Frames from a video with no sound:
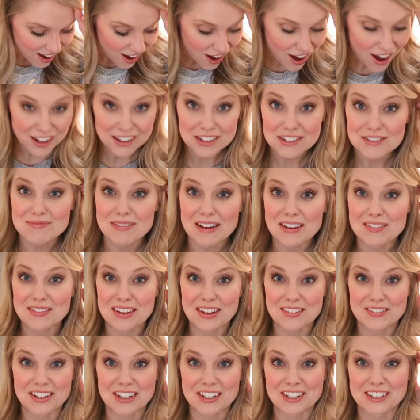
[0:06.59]
all of my
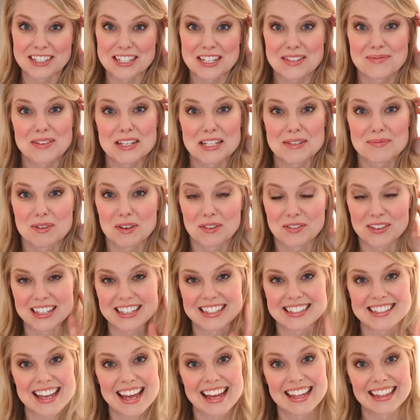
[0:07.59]
favorite Christmas
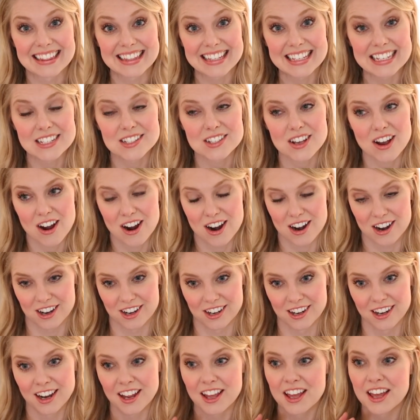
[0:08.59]
movies, and these
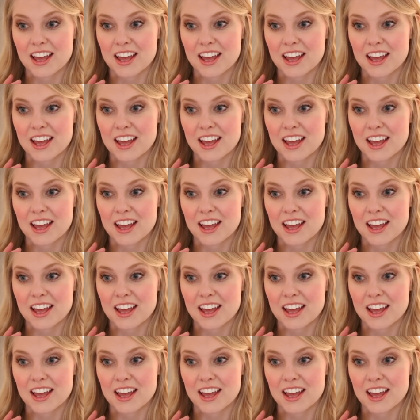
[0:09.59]
are